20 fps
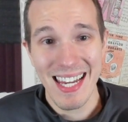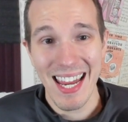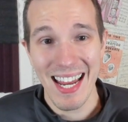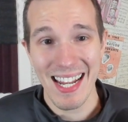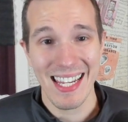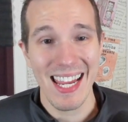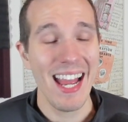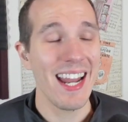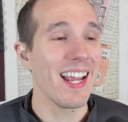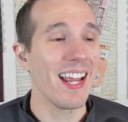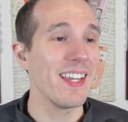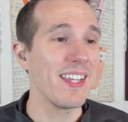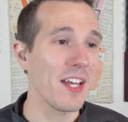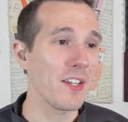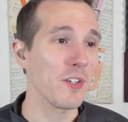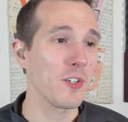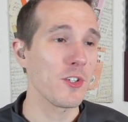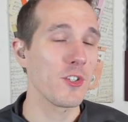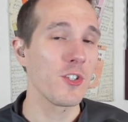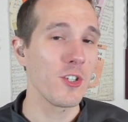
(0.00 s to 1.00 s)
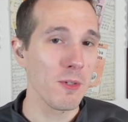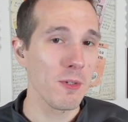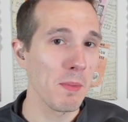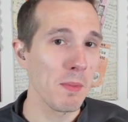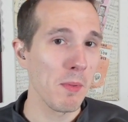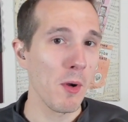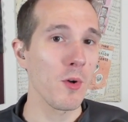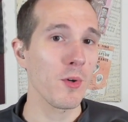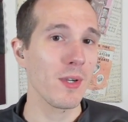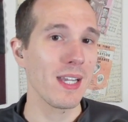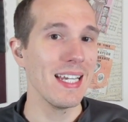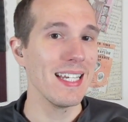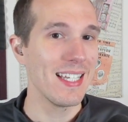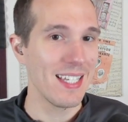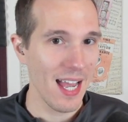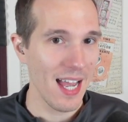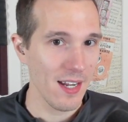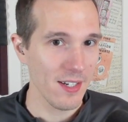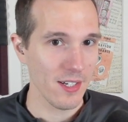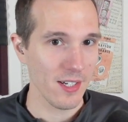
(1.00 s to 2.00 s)
yet again another Super Bowl
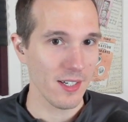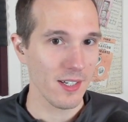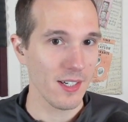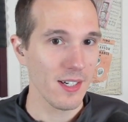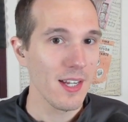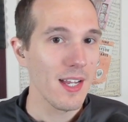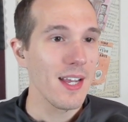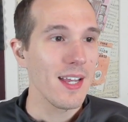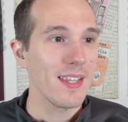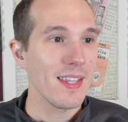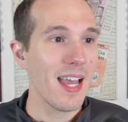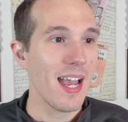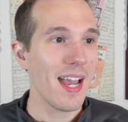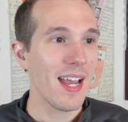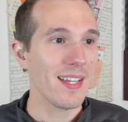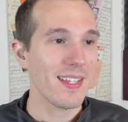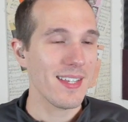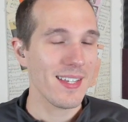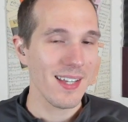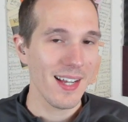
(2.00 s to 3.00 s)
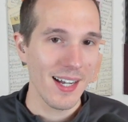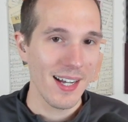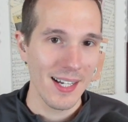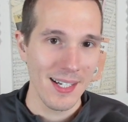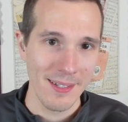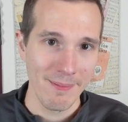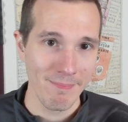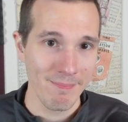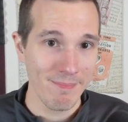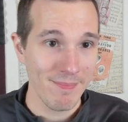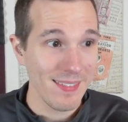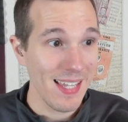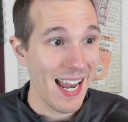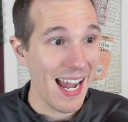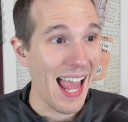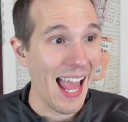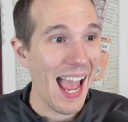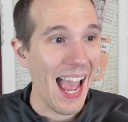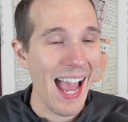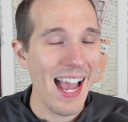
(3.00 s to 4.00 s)
contender that
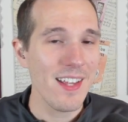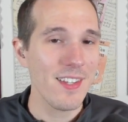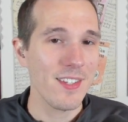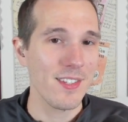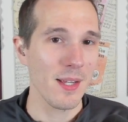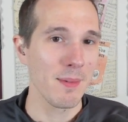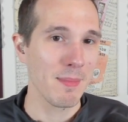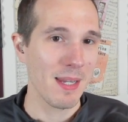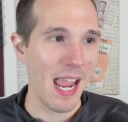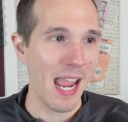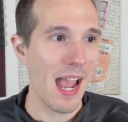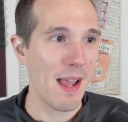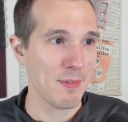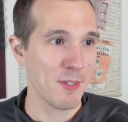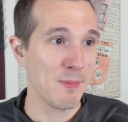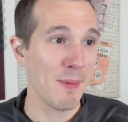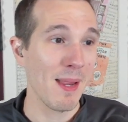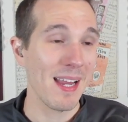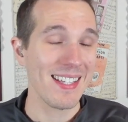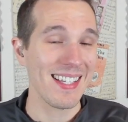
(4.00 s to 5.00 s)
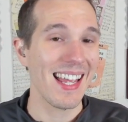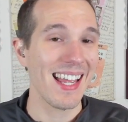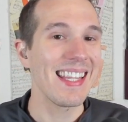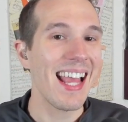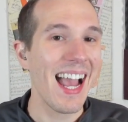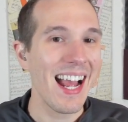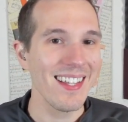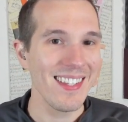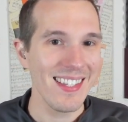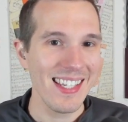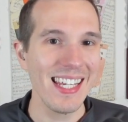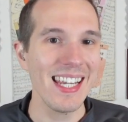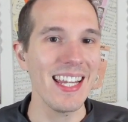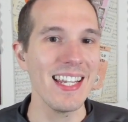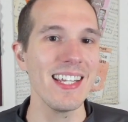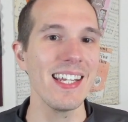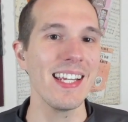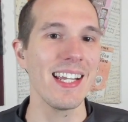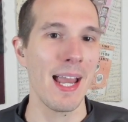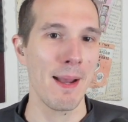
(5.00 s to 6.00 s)
has some cap space, and that's the
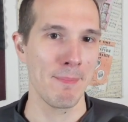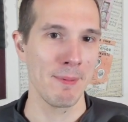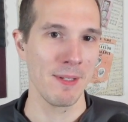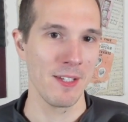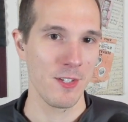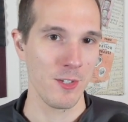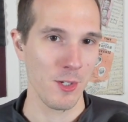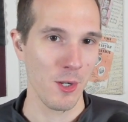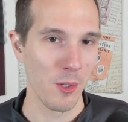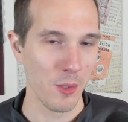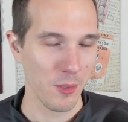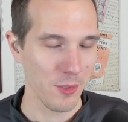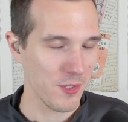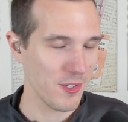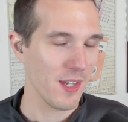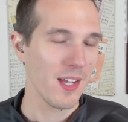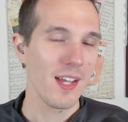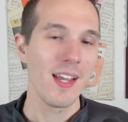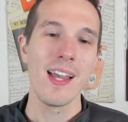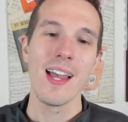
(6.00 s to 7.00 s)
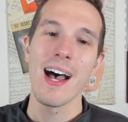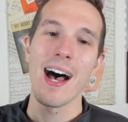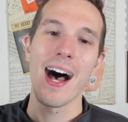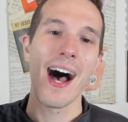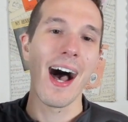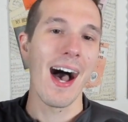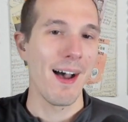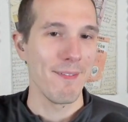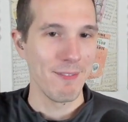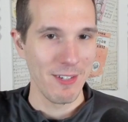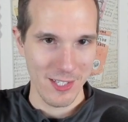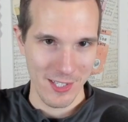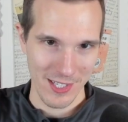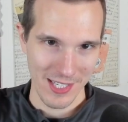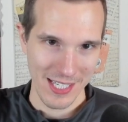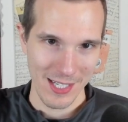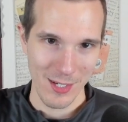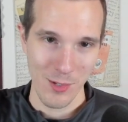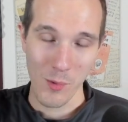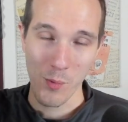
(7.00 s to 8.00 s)
Indianapolis Colts.
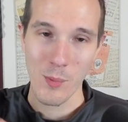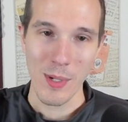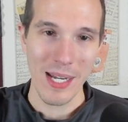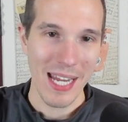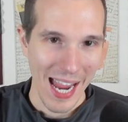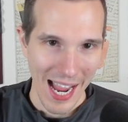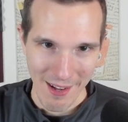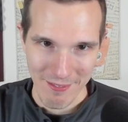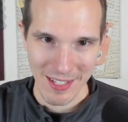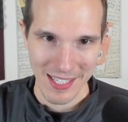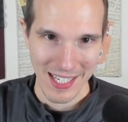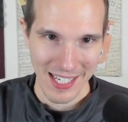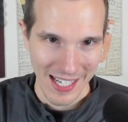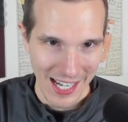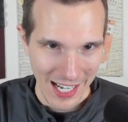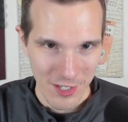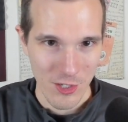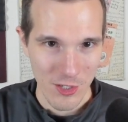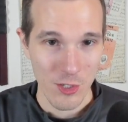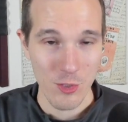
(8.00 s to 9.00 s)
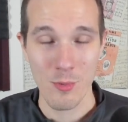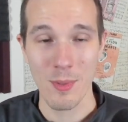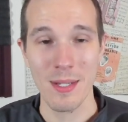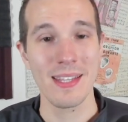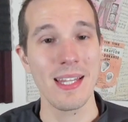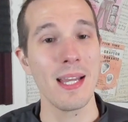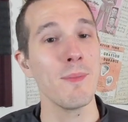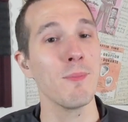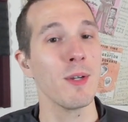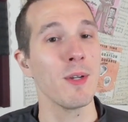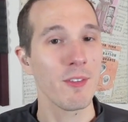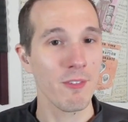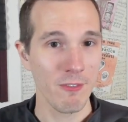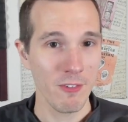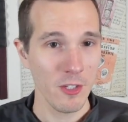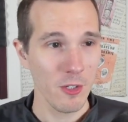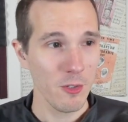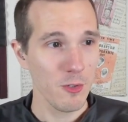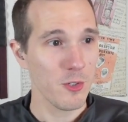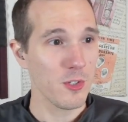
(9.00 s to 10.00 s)
Obviously, we have the connections with them with
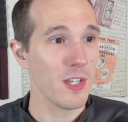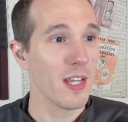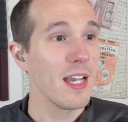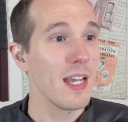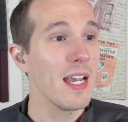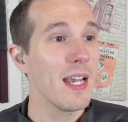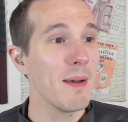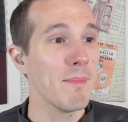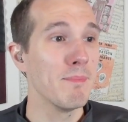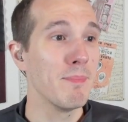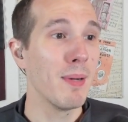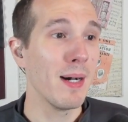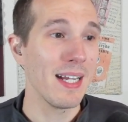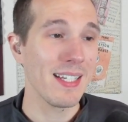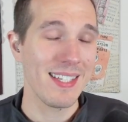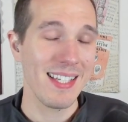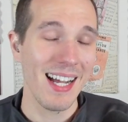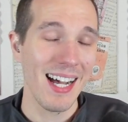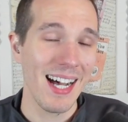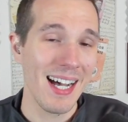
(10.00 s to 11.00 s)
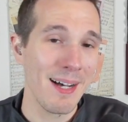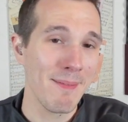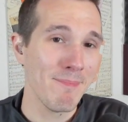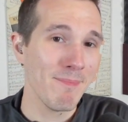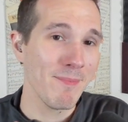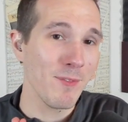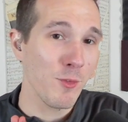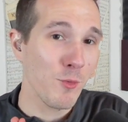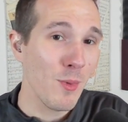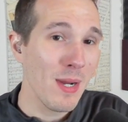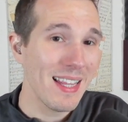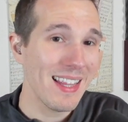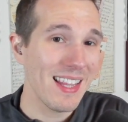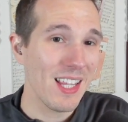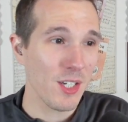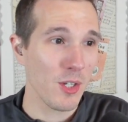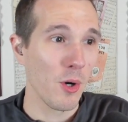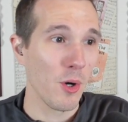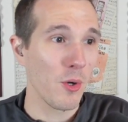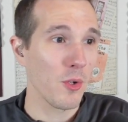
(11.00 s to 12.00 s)
Flus, but with
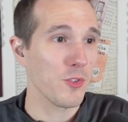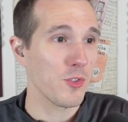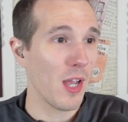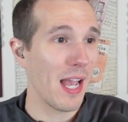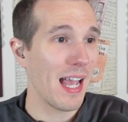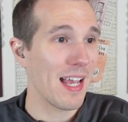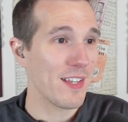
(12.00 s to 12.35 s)
the Colts